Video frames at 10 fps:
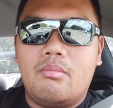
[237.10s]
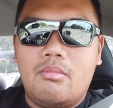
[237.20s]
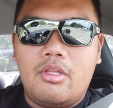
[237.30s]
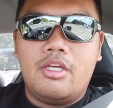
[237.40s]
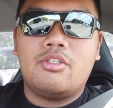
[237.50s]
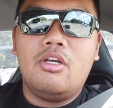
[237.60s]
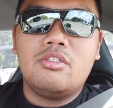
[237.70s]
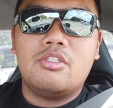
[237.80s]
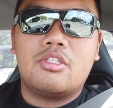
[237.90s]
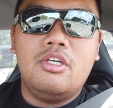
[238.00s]
the
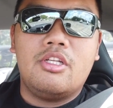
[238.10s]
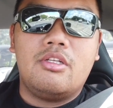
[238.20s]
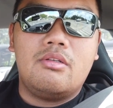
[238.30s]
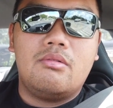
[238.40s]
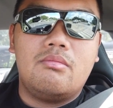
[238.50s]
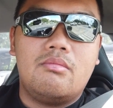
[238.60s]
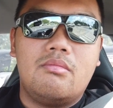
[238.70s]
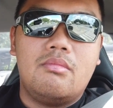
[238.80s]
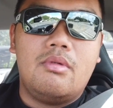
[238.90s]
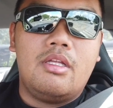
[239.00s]
exhaust is good.
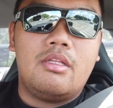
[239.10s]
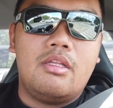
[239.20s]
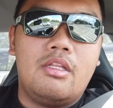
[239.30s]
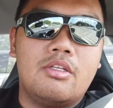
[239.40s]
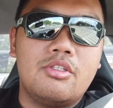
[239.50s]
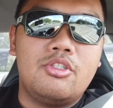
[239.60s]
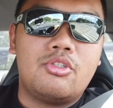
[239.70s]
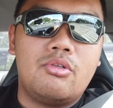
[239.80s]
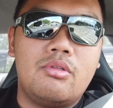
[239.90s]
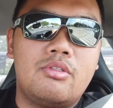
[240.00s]
It doesn't
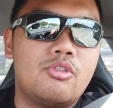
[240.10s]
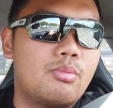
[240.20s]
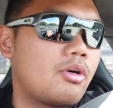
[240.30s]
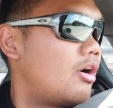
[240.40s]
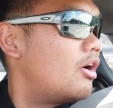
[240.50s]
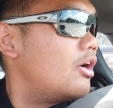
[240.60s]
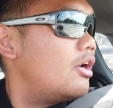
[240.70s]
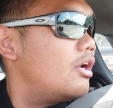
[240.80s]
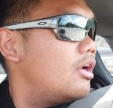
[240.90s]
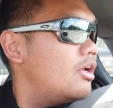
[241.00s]
drone super hard,
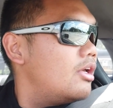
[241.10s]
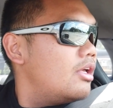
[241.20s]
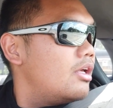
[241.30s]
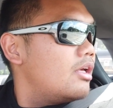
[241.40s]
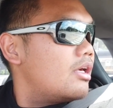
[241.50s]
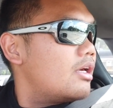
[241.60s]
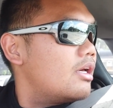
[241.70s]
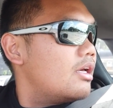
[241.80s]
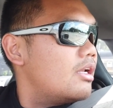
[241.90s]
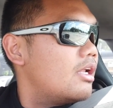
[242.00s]

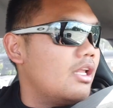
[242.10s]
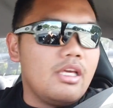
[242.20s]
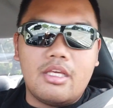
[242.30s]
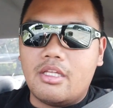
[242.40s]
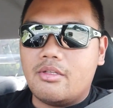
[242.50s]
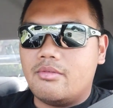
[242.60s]
and I like it.